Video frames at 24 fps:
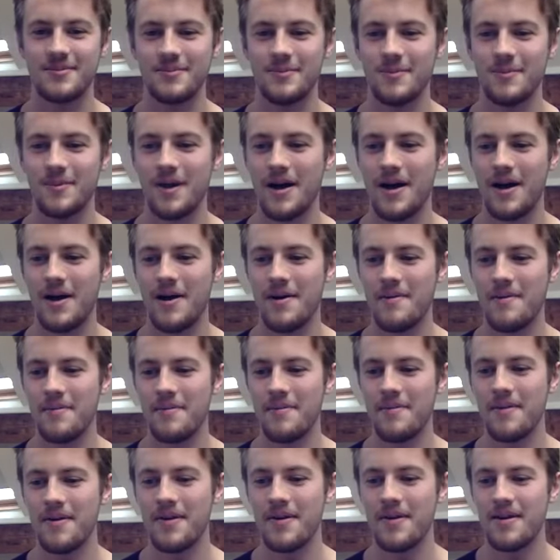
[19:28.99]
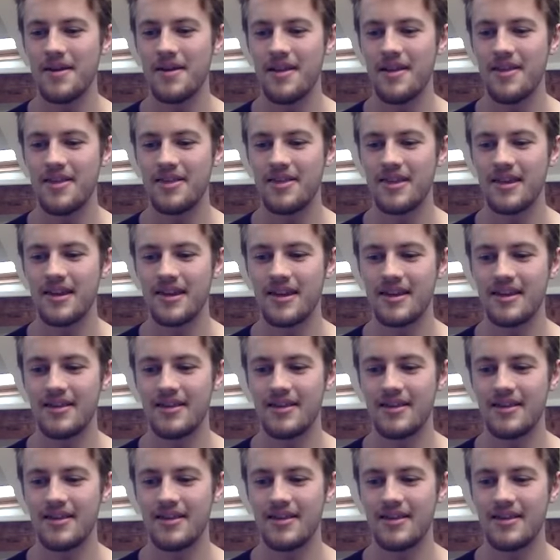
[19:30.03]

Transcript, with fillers: the